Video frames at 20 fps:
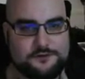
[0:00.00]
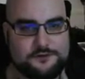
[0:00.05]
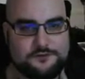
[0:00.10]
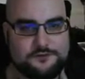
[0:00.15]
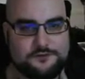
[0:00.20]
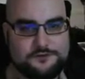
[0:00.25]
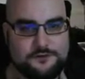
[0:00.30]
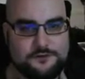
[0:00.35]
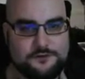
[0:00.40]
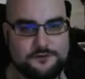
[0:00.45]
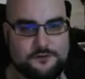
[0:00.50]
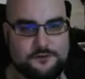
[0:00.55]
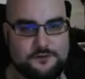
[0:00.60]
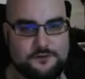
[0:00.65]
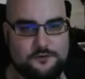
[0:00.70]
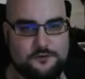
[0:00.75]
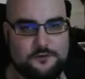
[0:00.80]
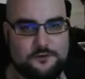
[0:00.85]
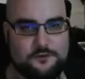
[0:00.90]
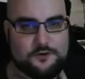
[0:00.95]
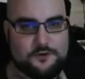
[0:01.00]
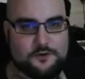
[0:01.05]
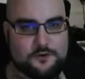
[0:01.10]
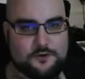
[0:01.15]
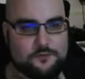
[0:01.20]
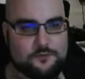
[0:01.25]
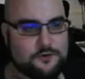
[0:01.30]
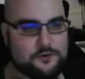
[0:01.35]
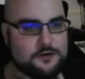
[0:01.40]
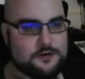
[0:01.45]
So
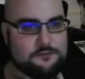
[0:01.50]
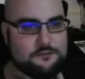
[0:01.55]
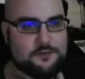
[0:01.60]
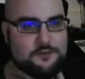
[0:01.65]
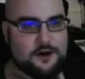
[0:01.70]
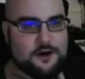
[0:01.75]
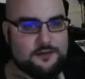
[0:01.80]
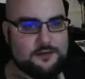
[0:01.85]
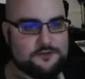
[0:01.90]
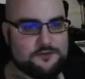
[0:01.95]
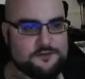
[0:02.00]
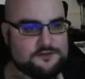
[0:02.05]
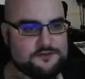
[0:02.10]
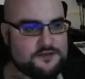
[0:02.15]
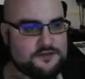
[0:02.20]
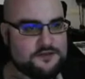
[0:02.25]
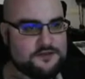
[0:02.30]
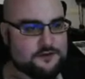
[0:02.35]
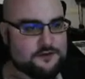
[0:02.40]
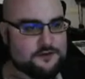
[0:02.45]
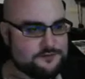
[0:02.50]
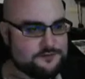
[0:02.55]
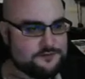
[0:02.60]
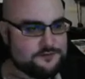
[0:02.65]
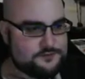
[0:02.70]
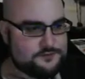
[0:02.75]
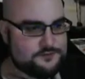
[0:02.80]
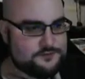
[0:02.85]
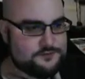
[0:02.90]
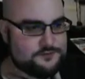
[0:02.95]
we're gonna buy this
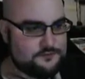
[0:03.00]
house.